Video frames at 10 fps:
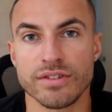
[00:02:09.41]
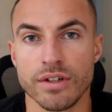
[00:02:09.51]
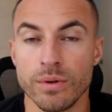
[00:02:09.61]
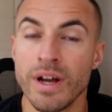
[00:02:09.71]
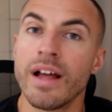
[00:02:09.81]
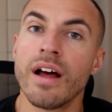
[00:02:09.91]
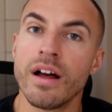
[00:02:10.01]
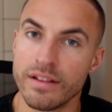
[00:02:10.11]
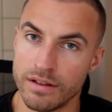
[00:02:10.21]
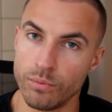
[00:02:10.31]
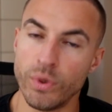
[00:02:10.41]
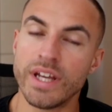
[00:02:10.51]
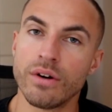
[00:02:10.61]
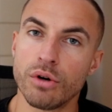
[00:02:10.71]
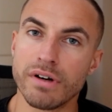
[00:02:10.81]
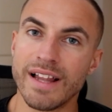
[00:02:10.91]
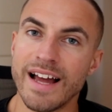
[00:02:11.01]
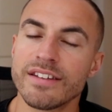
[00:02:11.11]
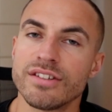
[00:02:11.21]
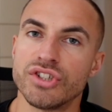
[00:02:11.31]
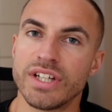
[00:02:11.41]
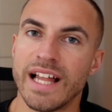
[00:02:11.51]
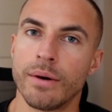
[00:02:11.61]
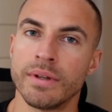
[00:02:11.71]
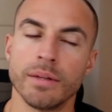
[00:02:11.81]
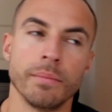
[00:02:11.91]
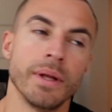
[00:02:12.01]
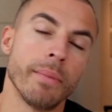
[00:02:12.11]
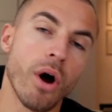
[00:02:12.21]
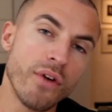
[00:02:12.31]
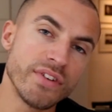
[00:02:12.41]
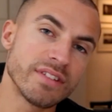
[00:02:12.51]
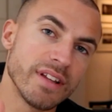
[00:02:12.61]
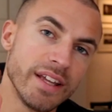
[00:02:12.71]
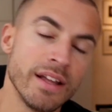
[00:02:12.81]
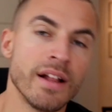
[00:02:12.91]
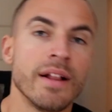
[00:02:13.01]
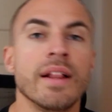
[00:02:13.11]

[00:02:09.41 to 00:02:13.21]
So we can all relax and chill out a little bit, but obviously